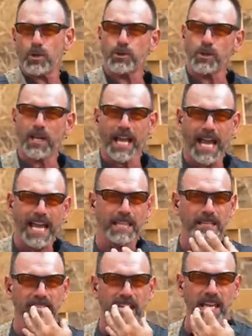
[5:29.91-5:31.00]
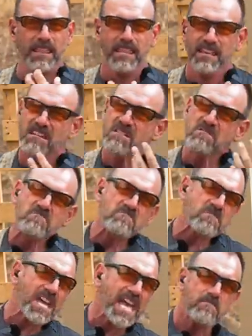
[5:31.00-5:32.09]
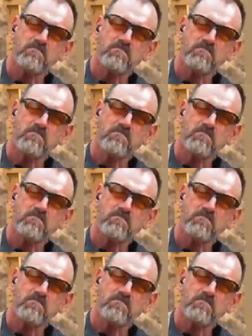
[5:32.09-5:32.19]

You shoot a guy in the teeth, it